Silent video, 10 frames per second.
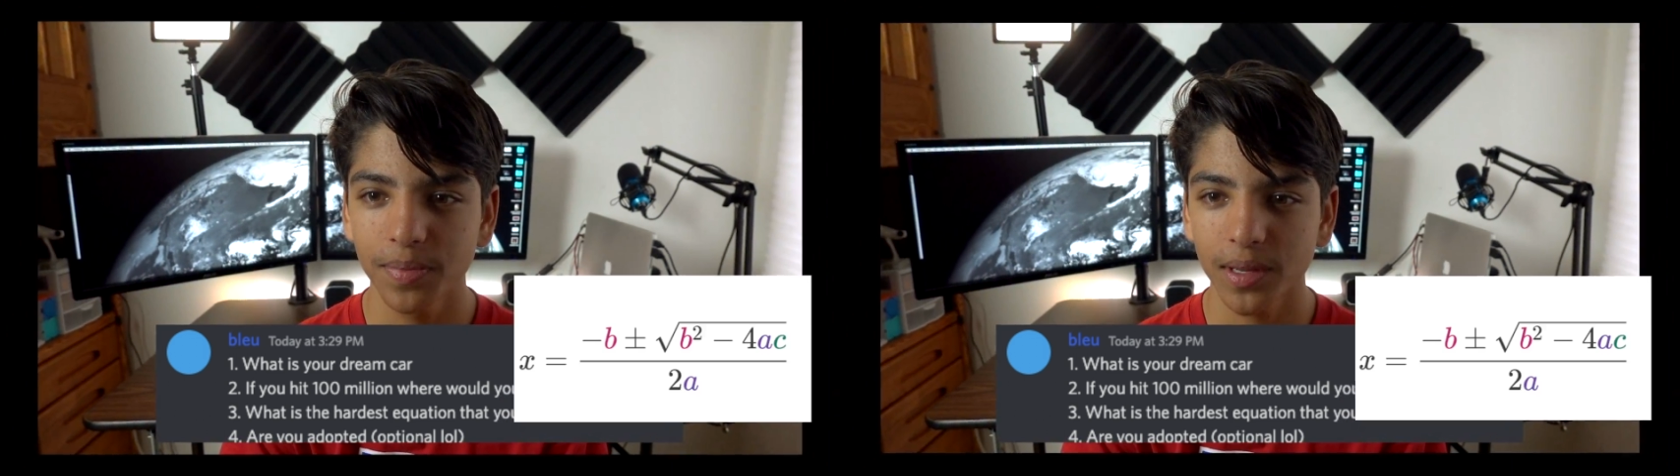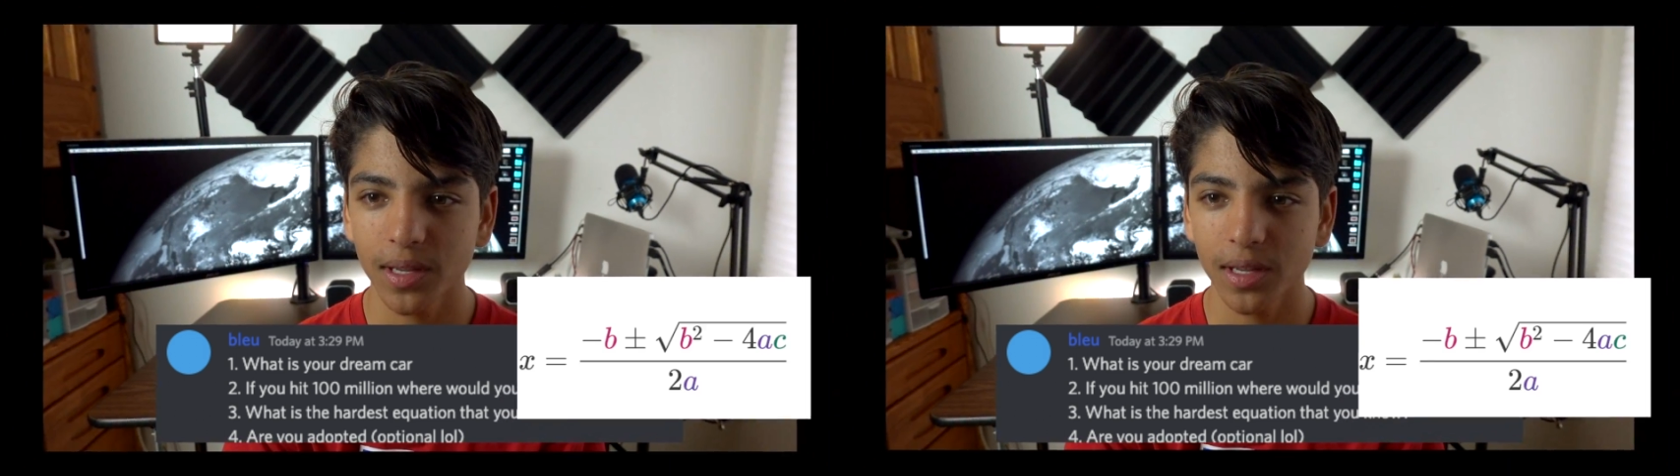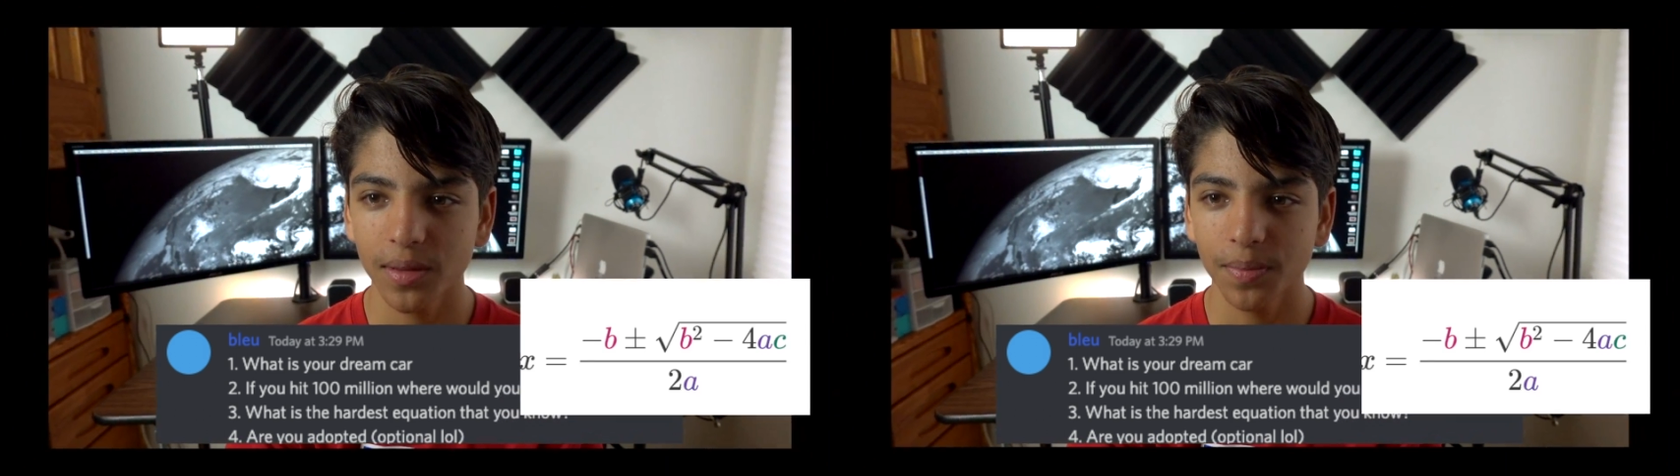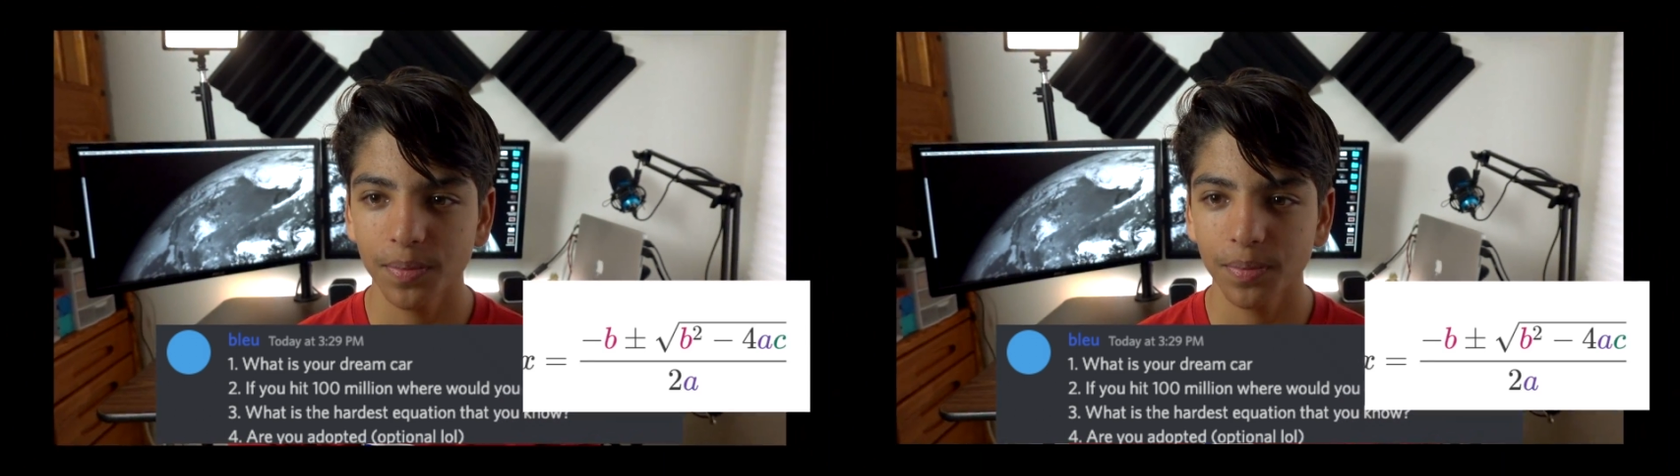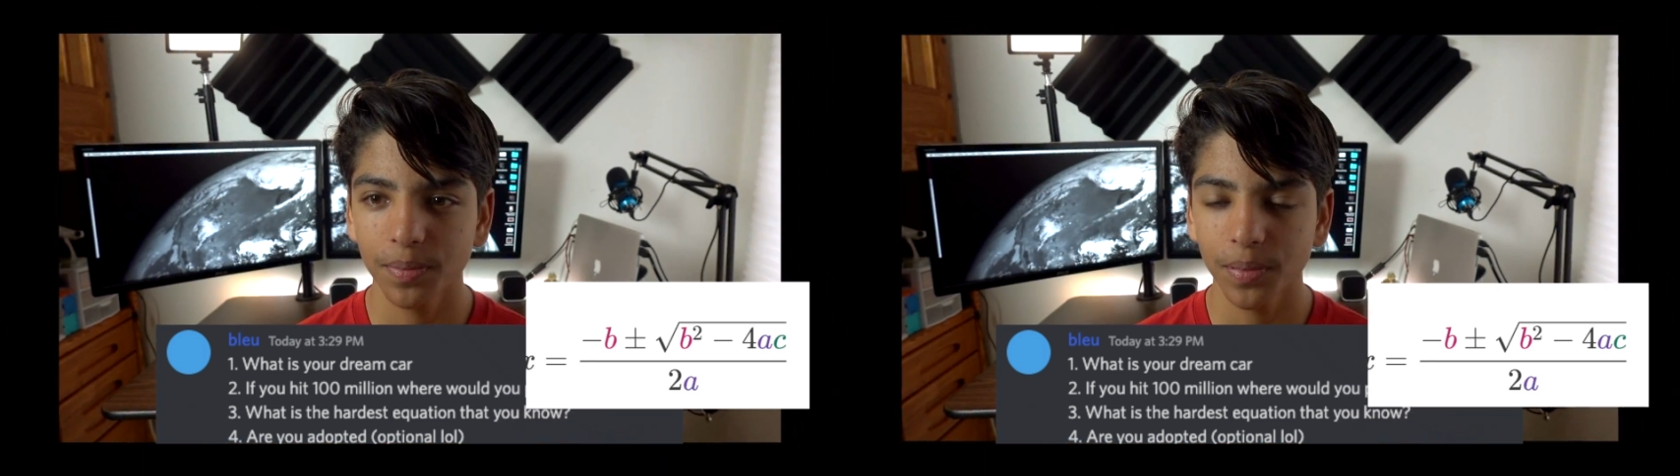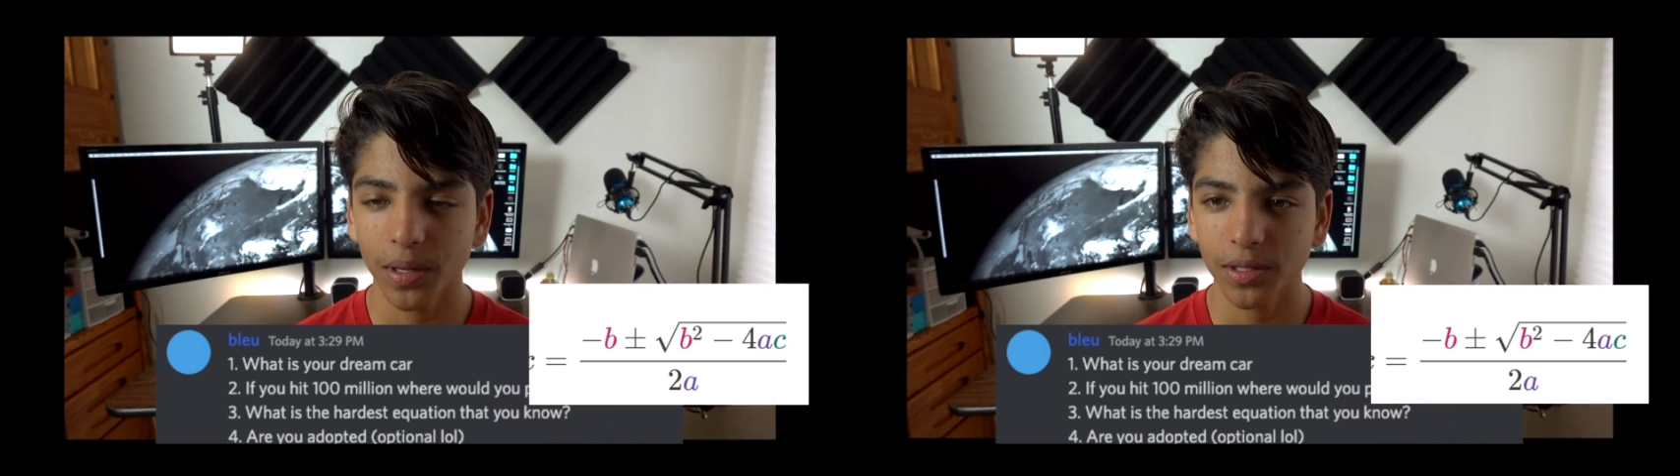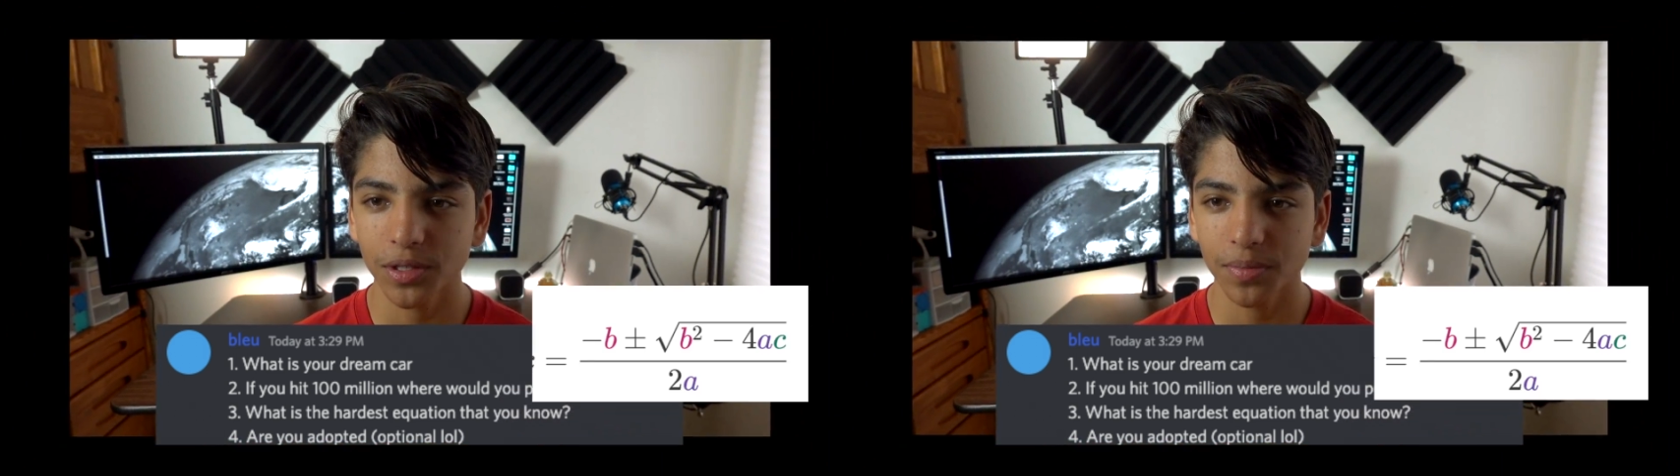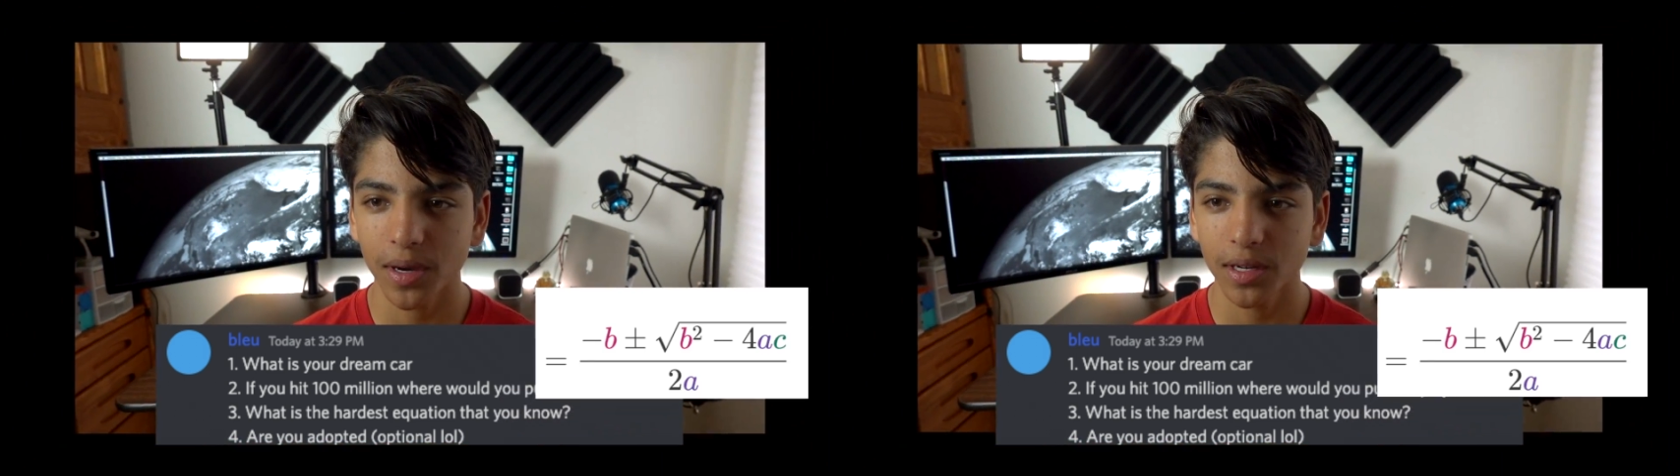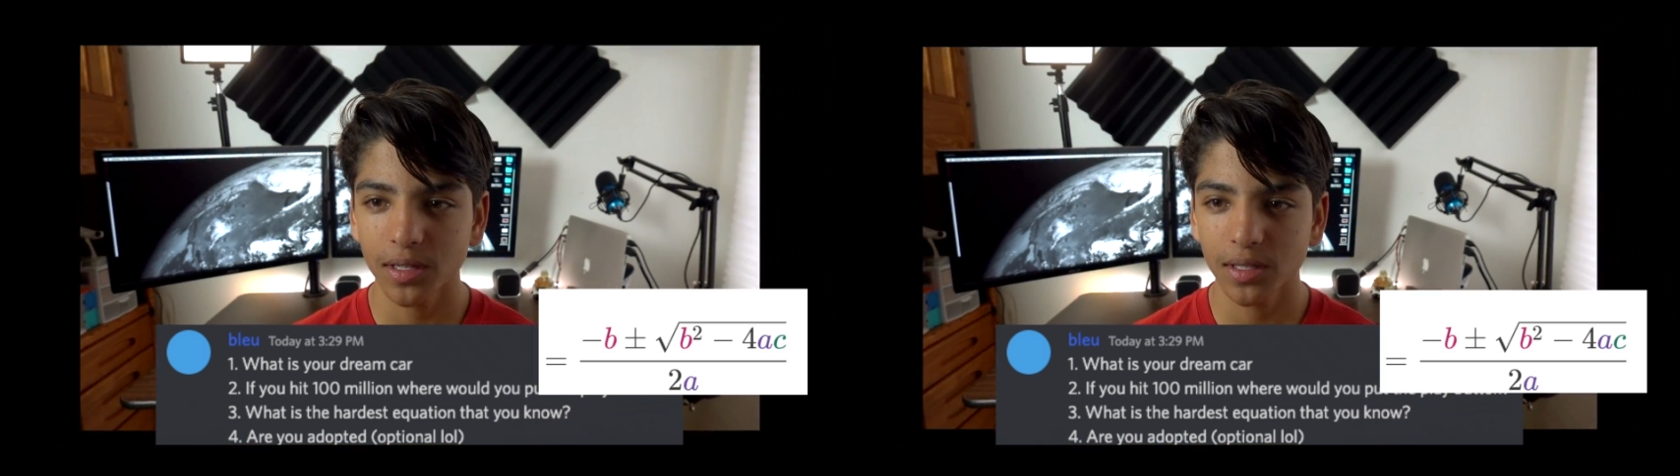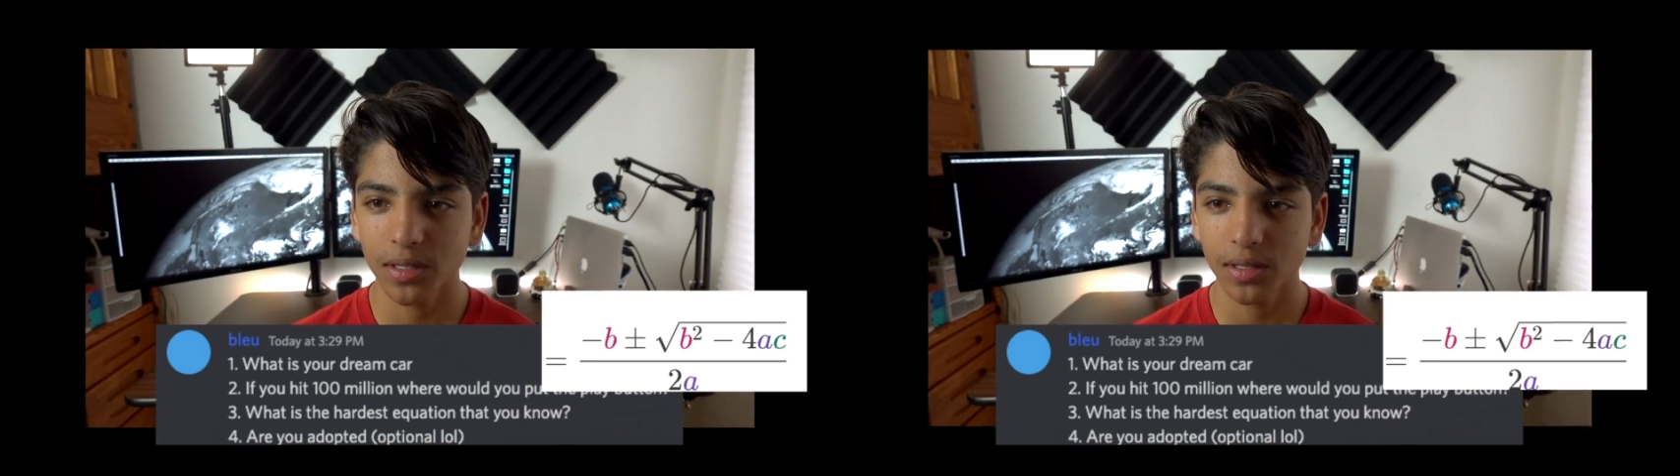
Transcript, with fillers: b plus or minus